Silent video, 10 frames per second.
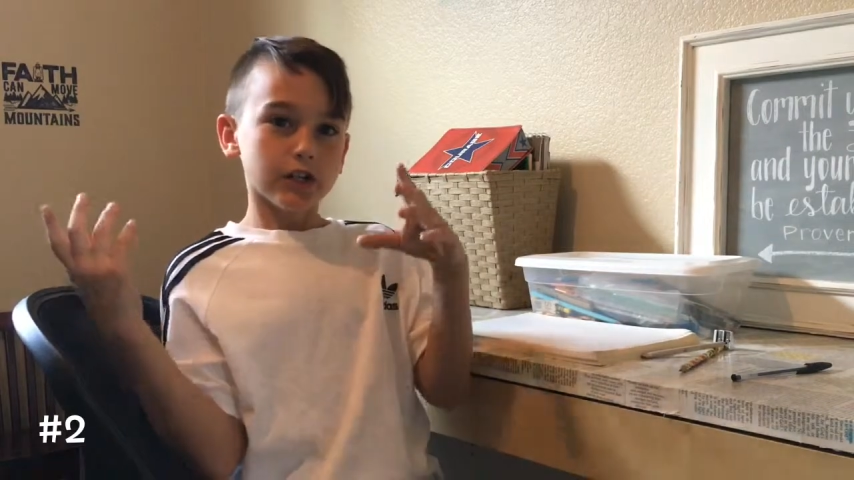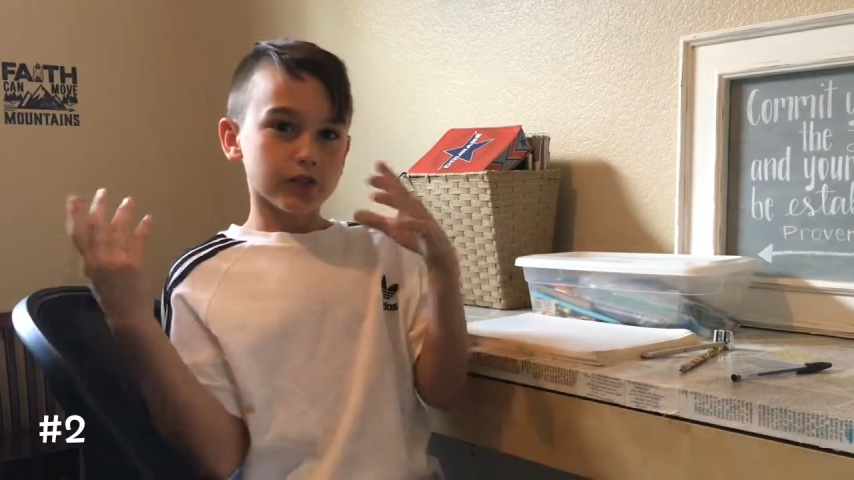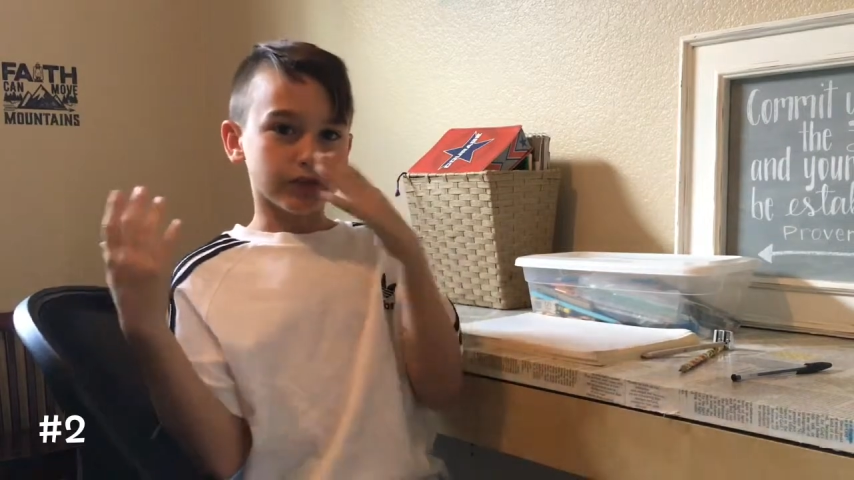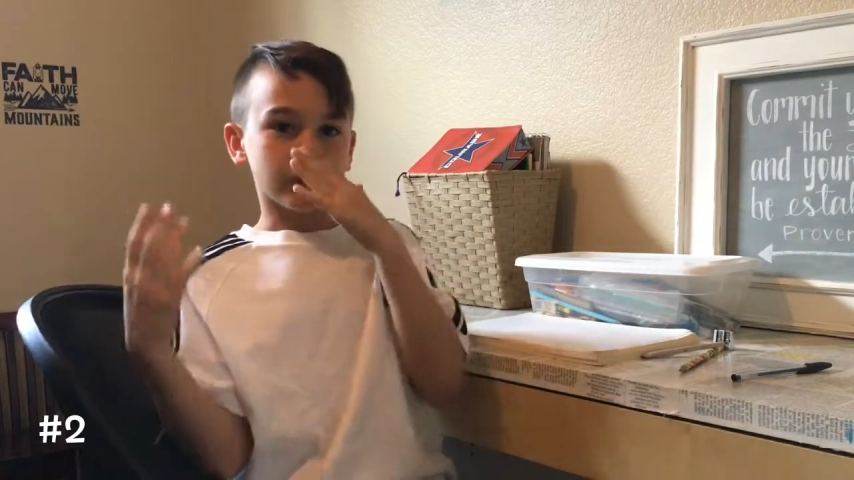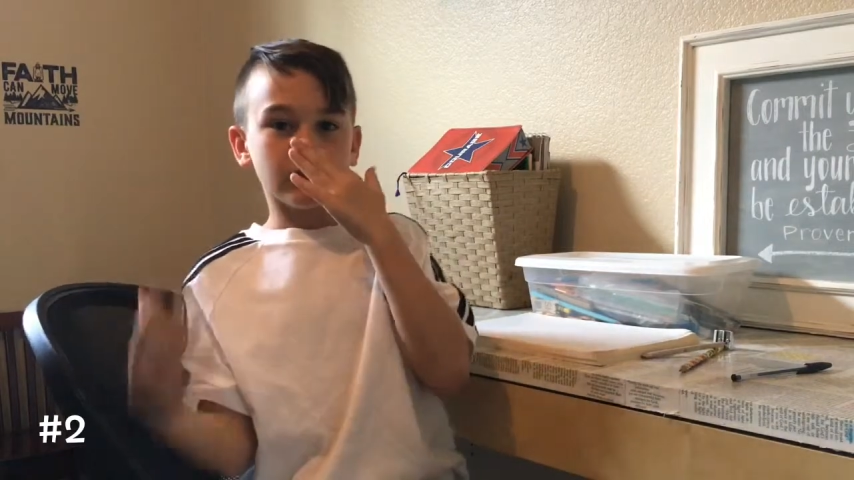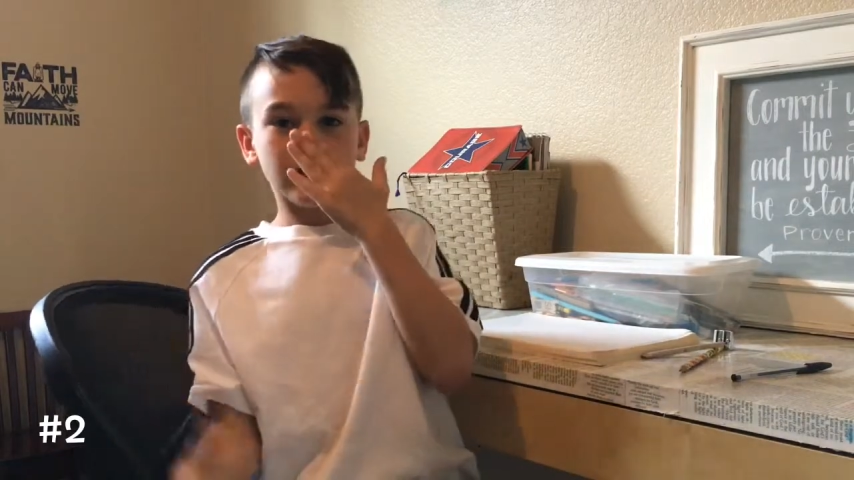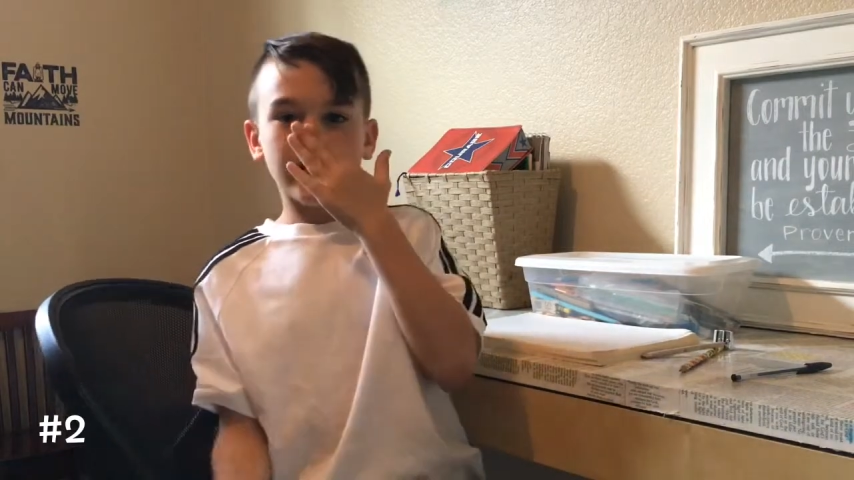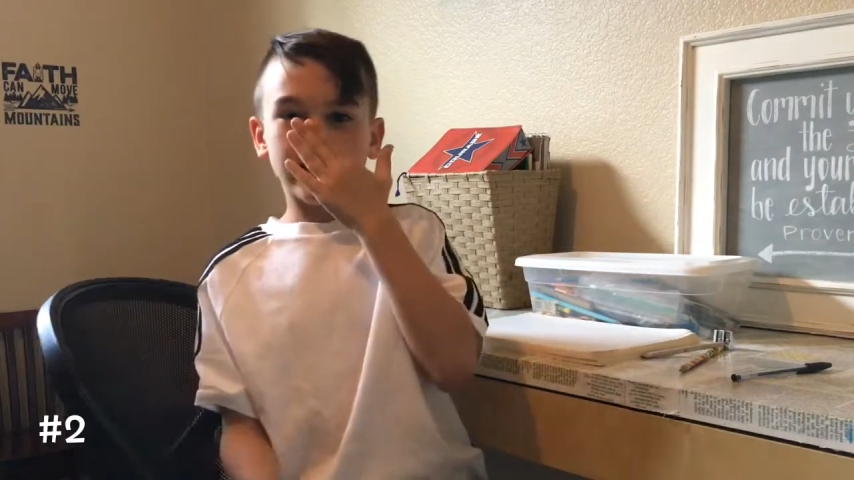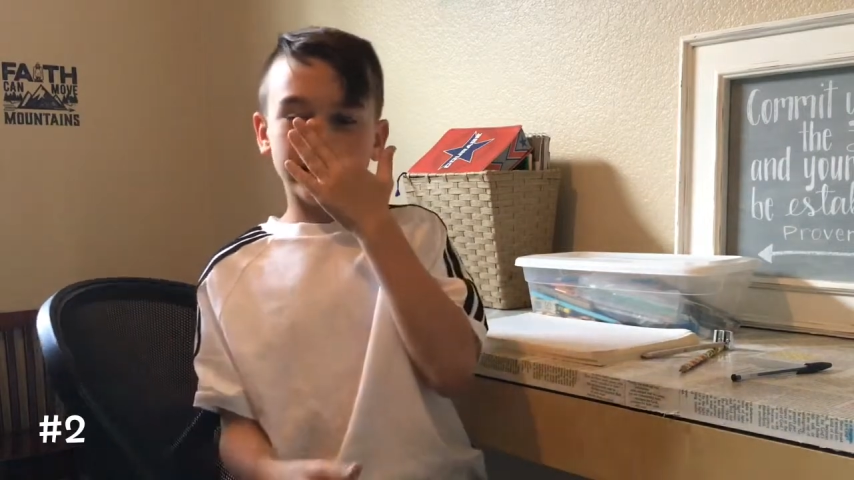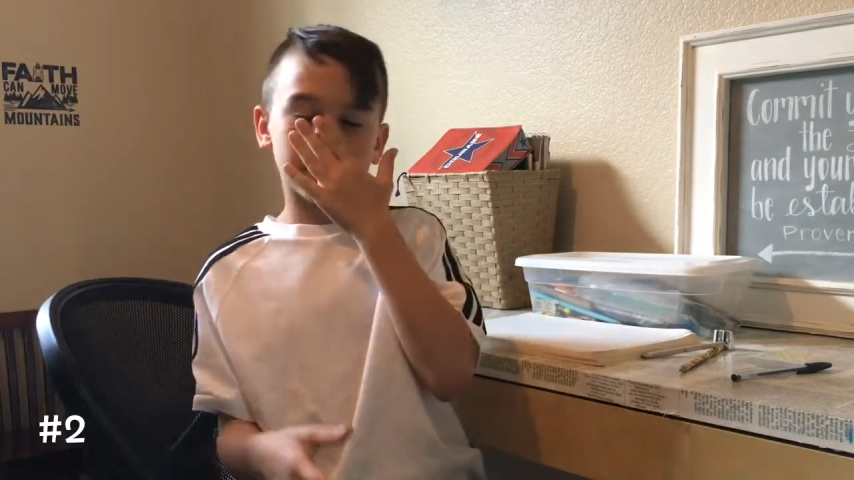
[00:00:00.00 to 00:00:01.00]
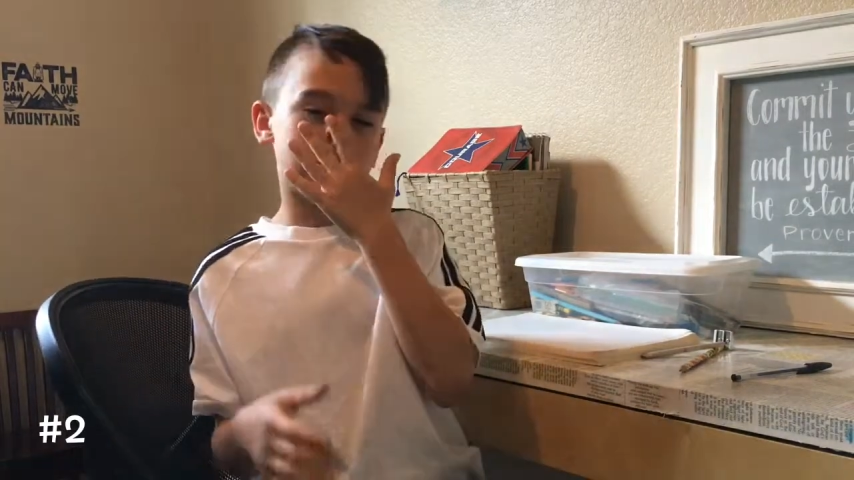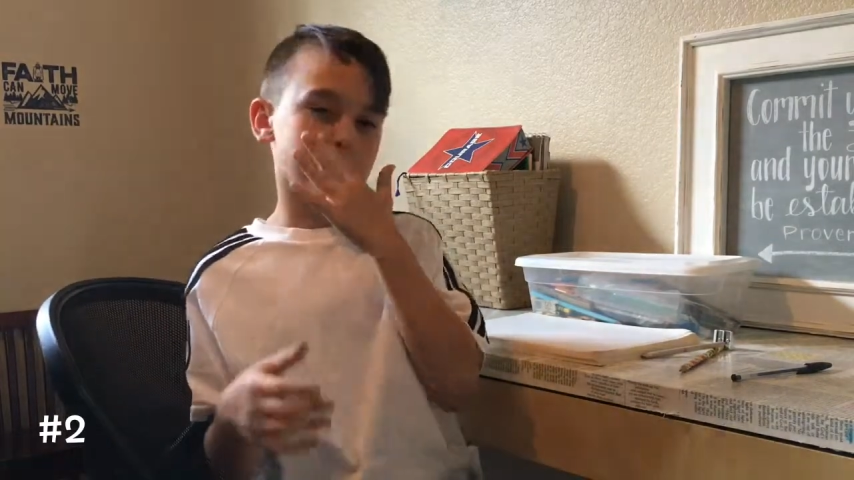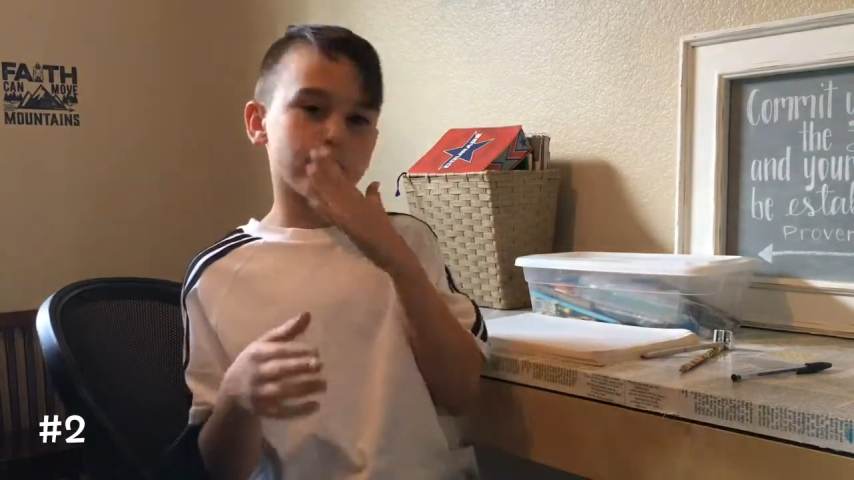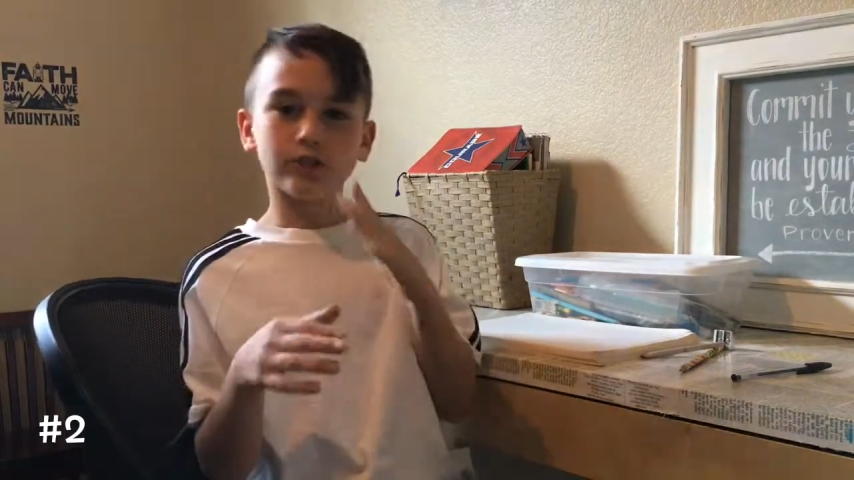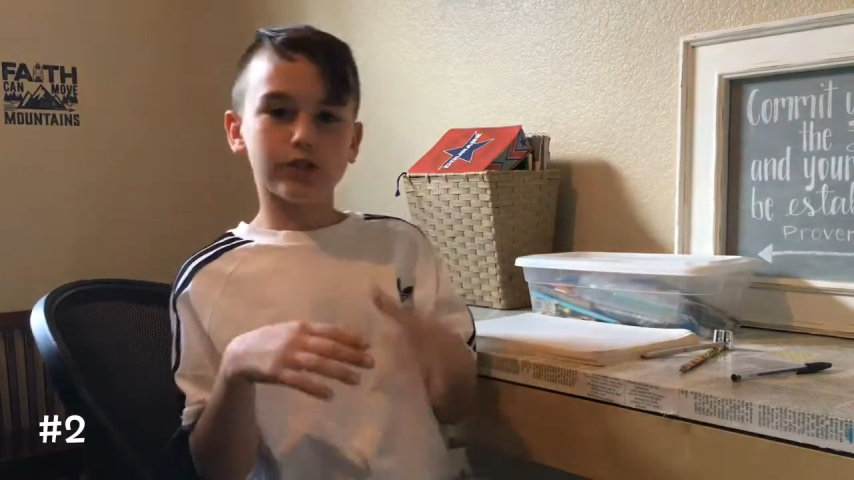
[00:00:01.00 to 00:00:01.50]
So the legs, I
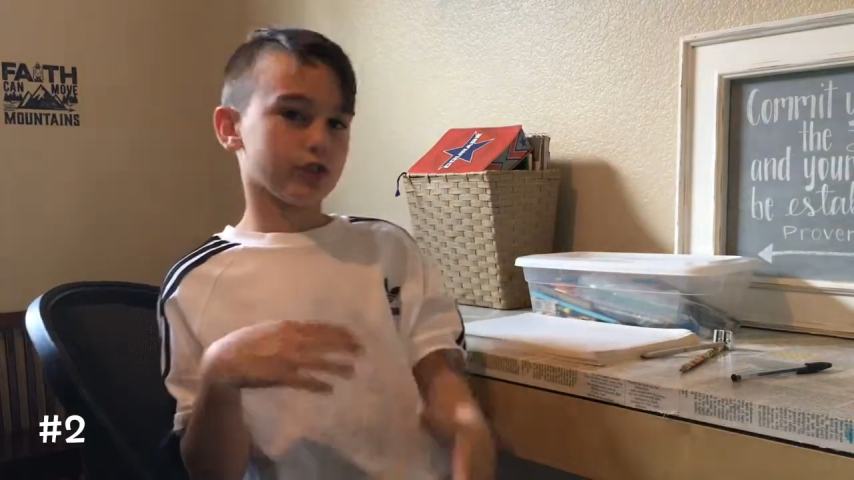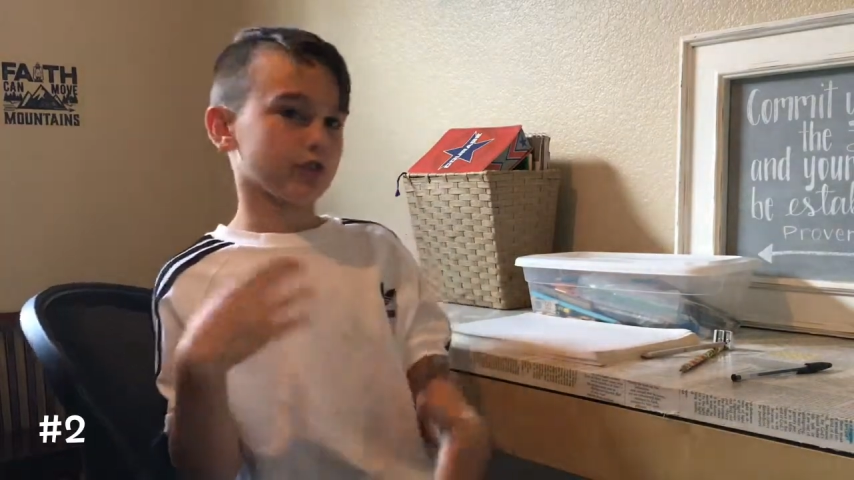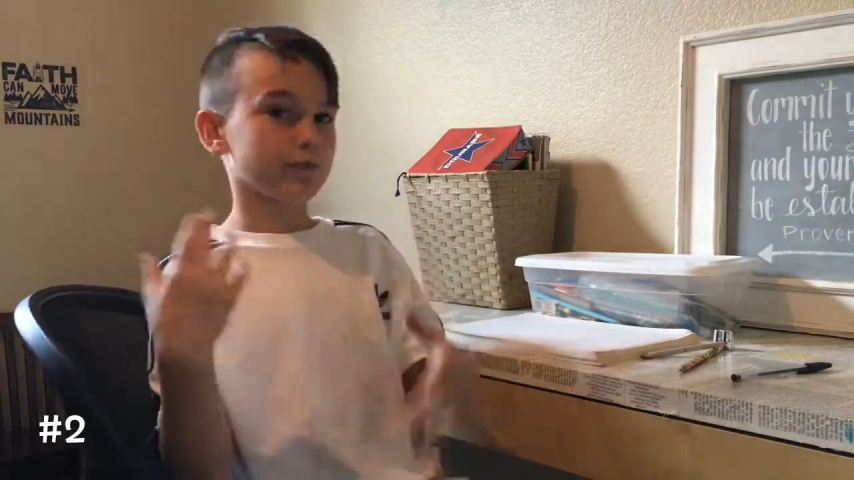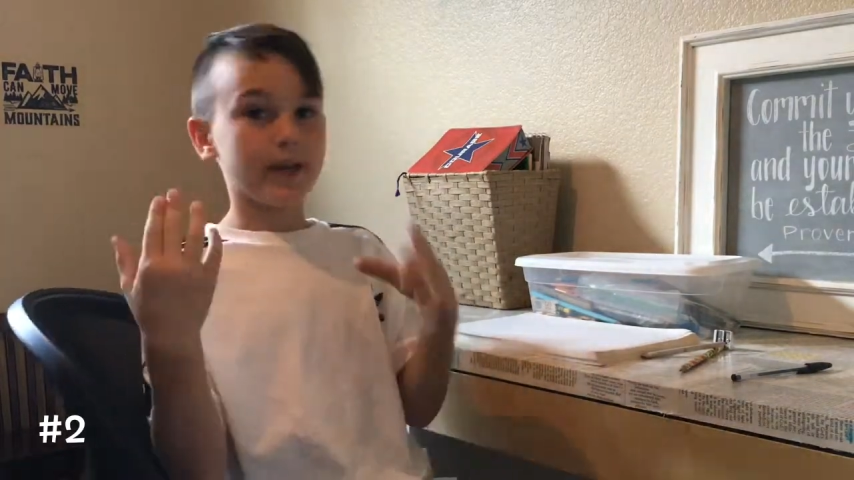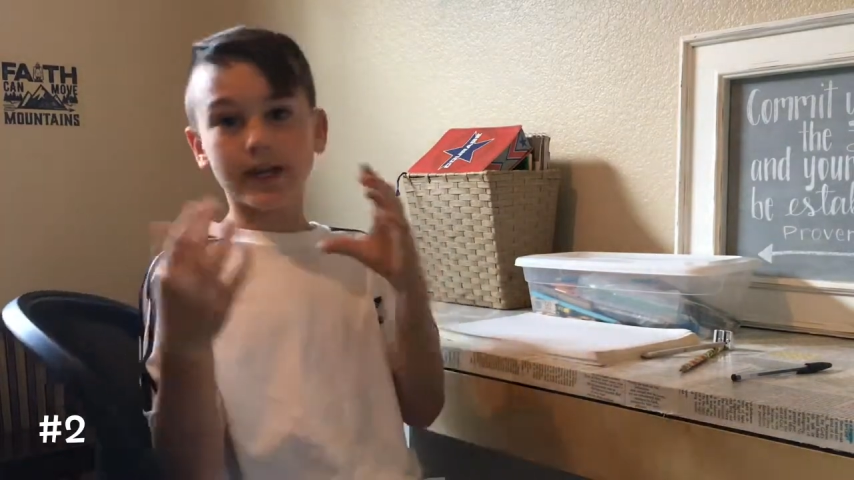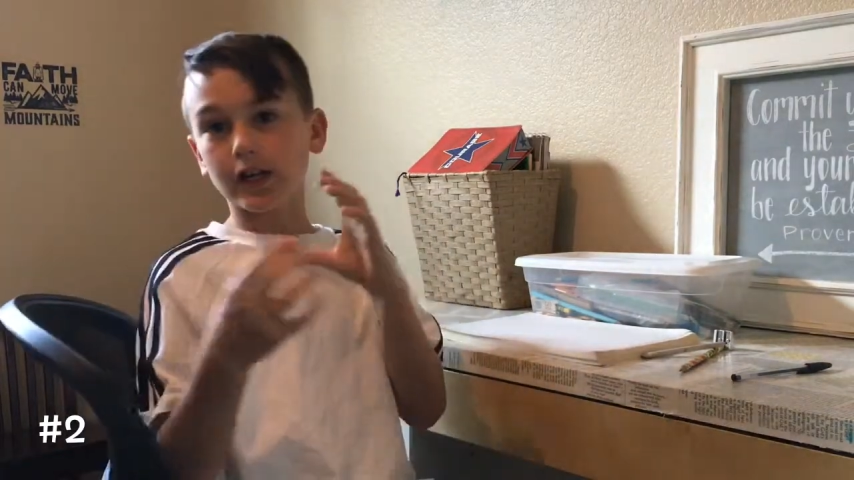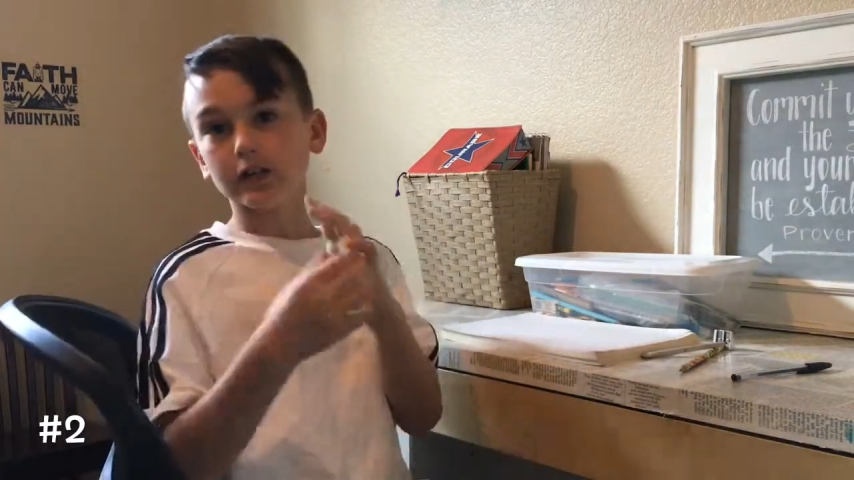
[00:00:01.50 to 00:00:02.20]
usually just make